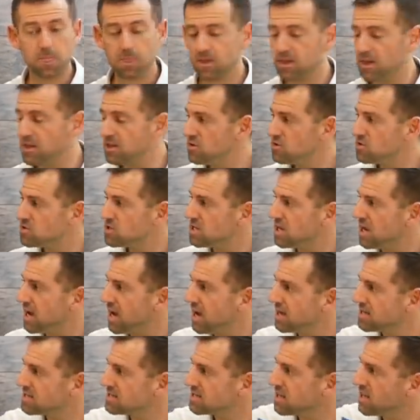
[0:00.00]
Okay, you should
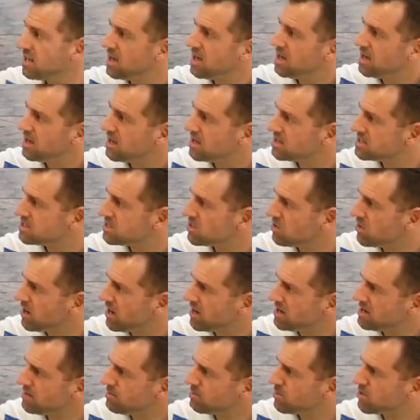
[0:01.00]
ask, is there
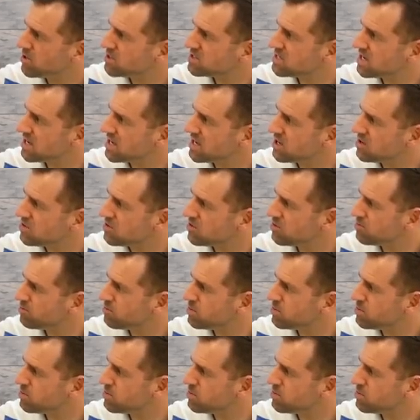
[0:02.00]
any particular